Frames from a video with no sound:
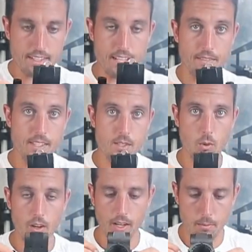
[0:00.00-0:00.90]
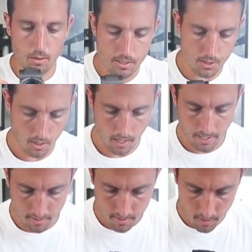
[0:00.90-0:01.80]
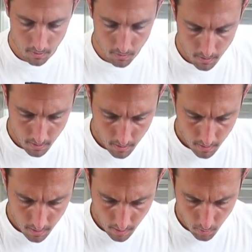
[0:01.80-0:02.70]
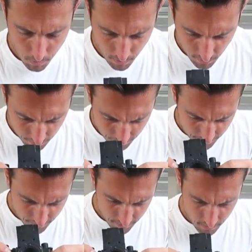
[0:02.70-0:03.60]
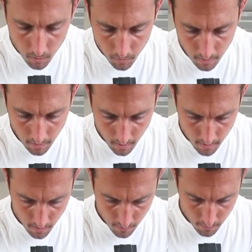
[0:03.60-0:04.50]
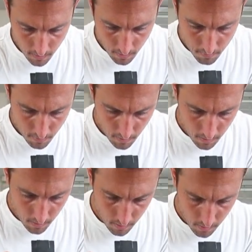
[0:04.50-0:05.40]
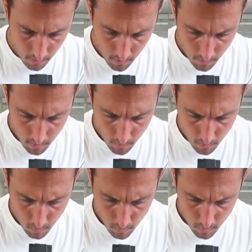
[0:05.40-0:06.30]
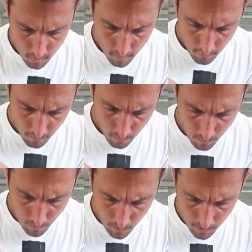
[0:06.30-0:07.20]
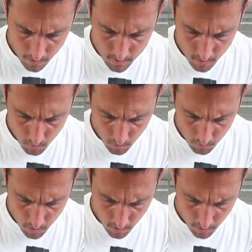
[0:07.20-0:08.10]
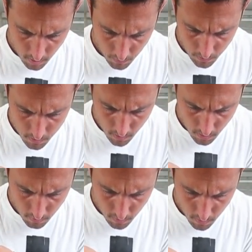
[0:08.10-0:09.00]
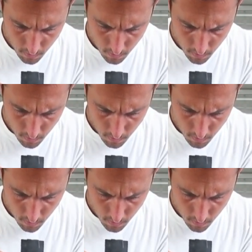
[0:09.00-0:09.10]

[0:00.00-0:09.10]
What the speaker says: idea if this is working, but let's try it. So I apparently go there. And then I find focus on what I'm trying to take a picture of.